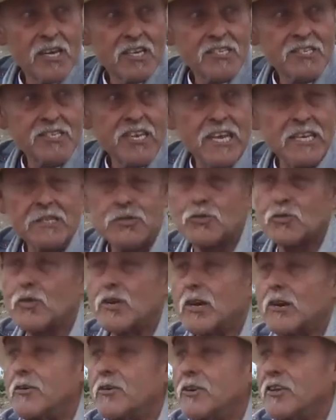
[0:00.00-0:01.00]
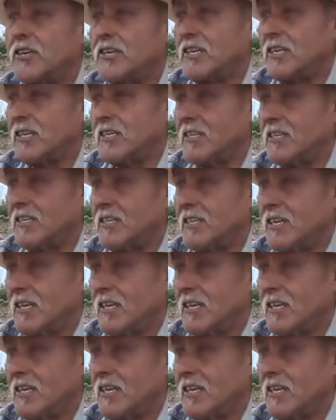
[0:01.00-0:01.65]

uh Sanctuary, and